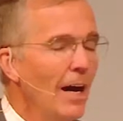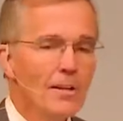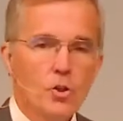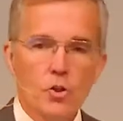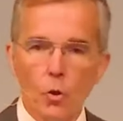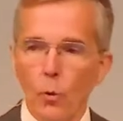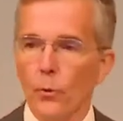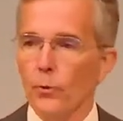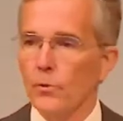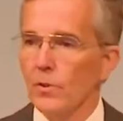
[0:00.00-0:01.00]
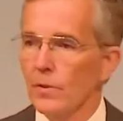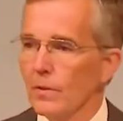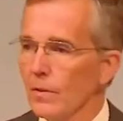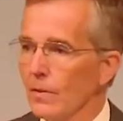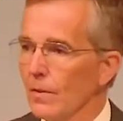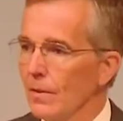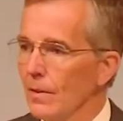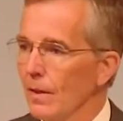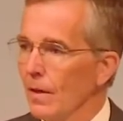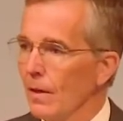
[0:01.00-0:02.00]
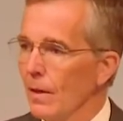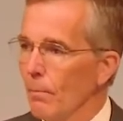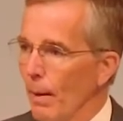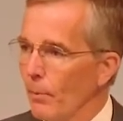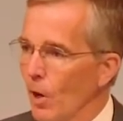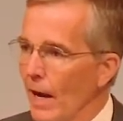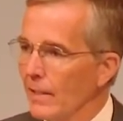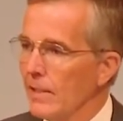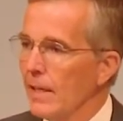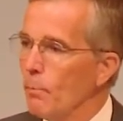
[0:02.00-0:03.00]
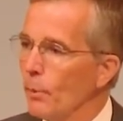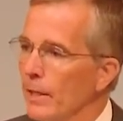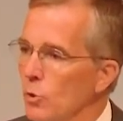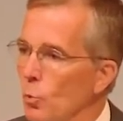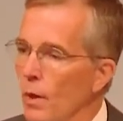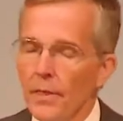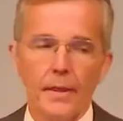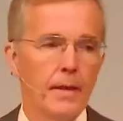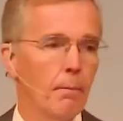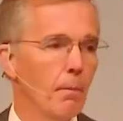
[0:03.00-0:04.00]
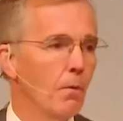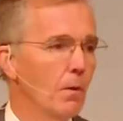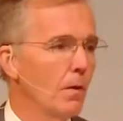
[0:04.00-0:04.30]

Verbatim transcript: on his shoulders, by proxy, he brings with him